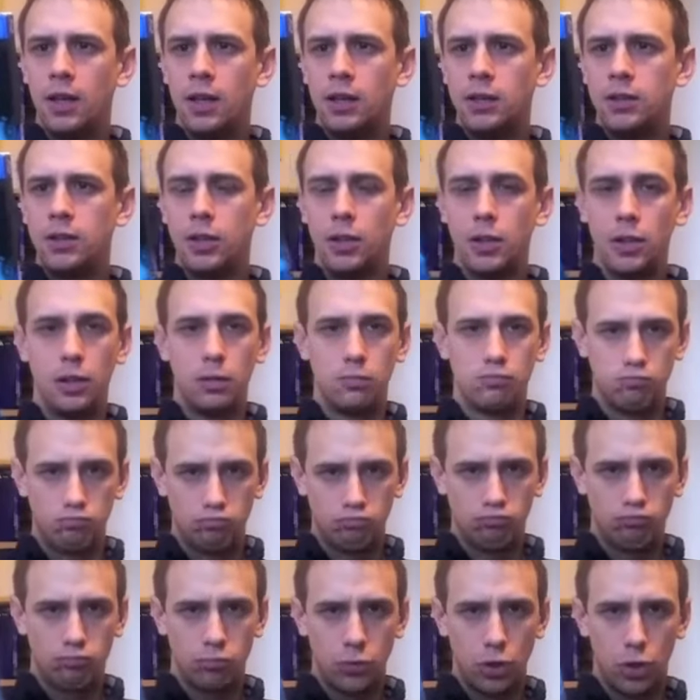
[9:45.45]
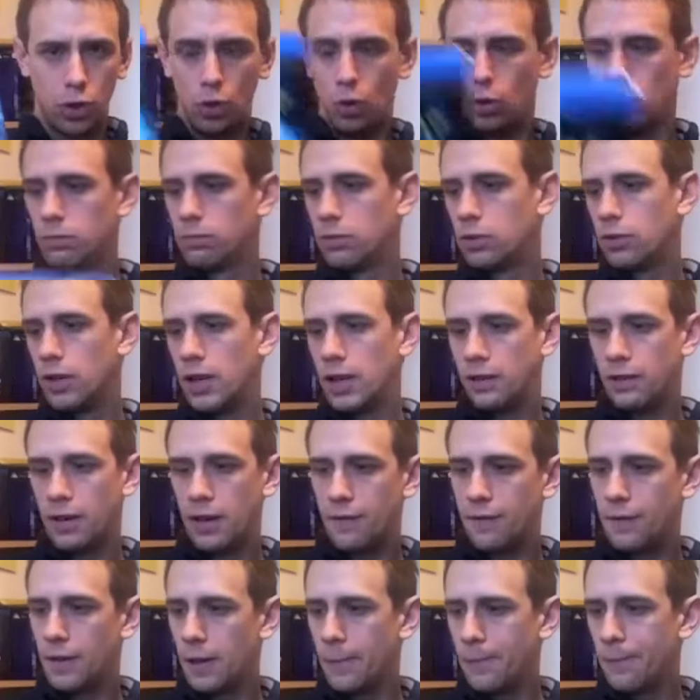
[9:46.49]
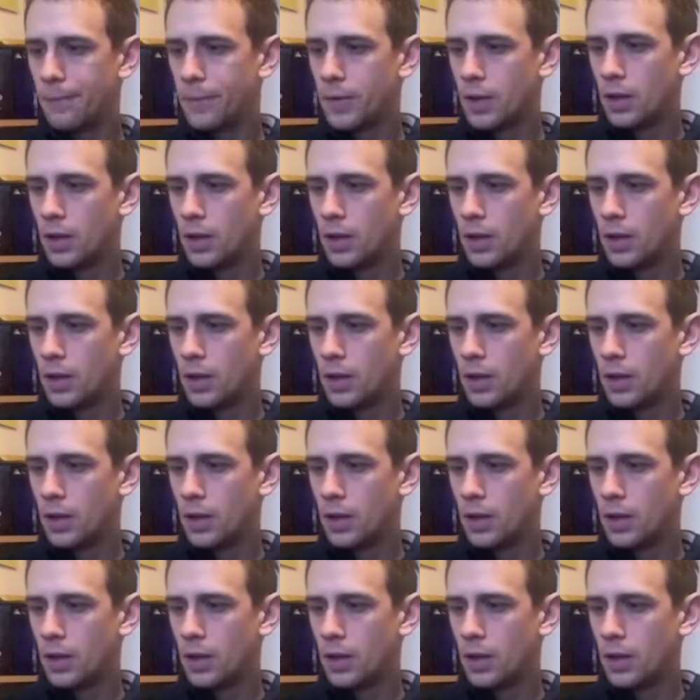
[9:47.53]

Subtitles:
So cool, great film.